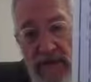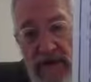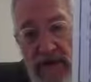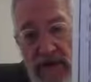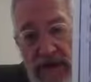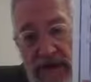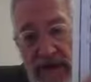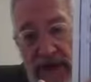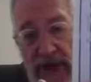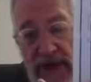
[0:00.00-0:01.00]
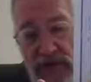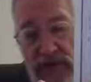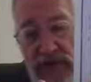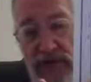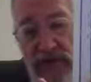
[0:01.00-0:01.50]
because the
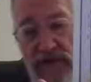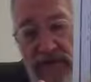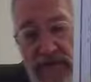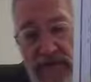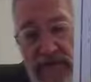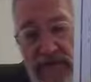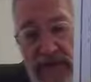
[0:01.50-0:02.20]
Ezra's Noshim